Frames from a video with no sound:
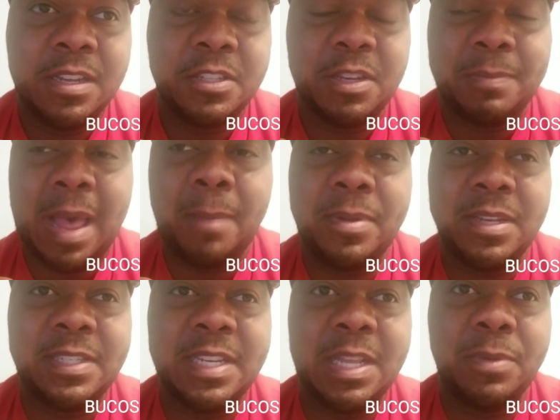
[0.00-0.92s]
So I'm happy to
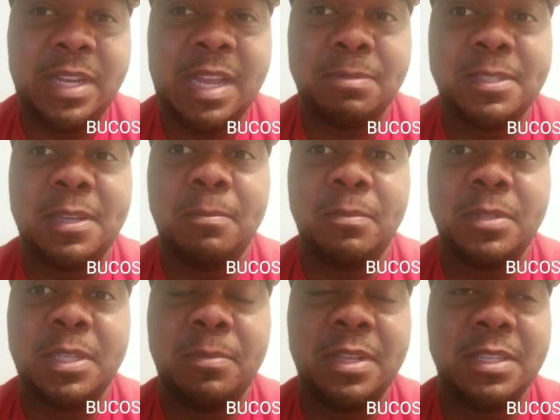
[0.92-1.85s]
see that we kept some
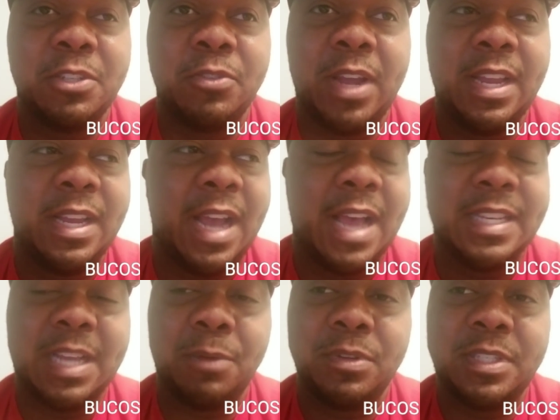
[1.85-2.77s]
some of these great
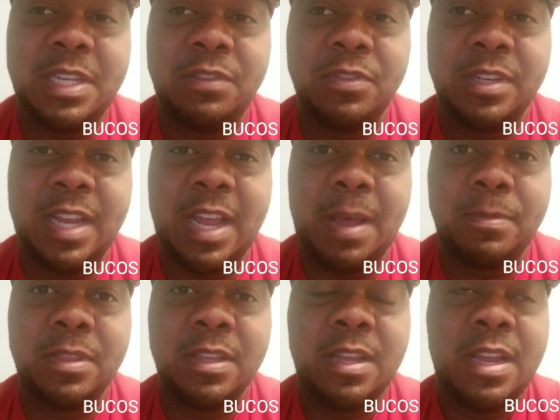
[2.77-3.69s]
guys at receiving
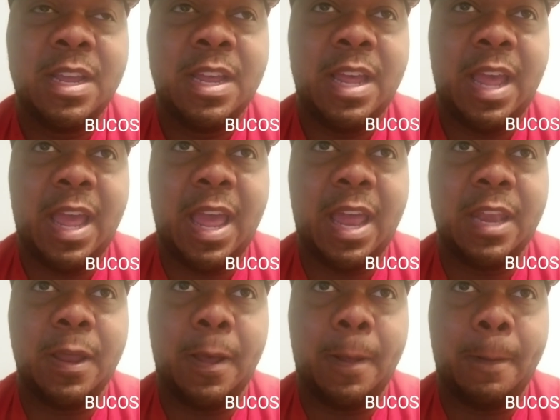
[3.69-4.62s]
depth
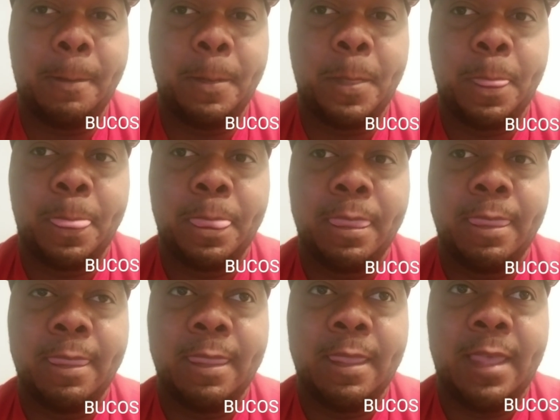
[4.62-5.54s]
and um,
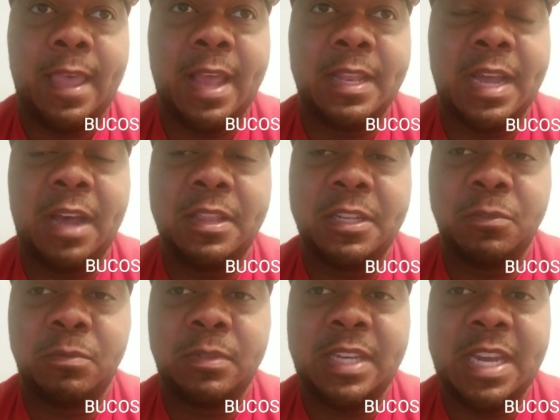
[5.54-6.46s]
and how these
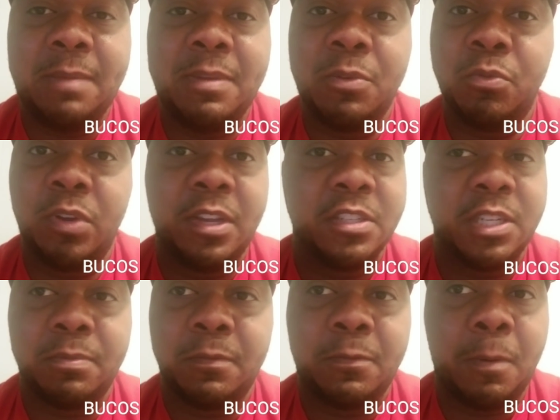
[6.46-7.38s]
DB rookies
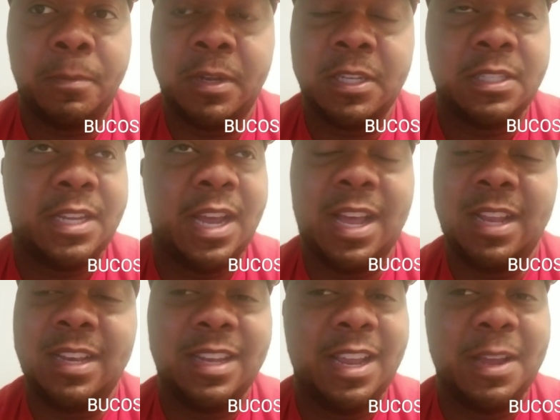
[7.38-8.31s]
are performing because
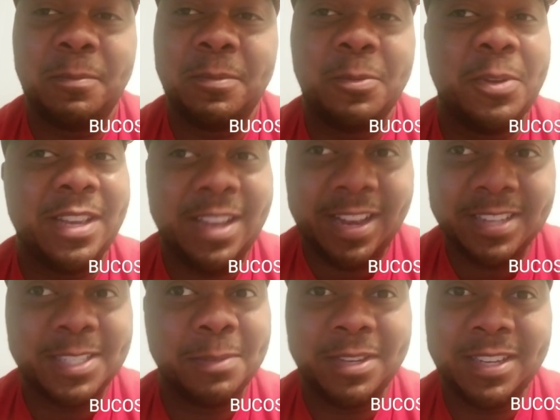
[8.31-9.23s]
goddamn, we
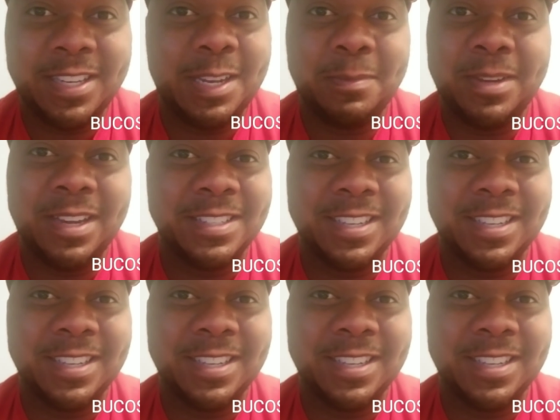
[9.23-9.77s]
needed some good DBs,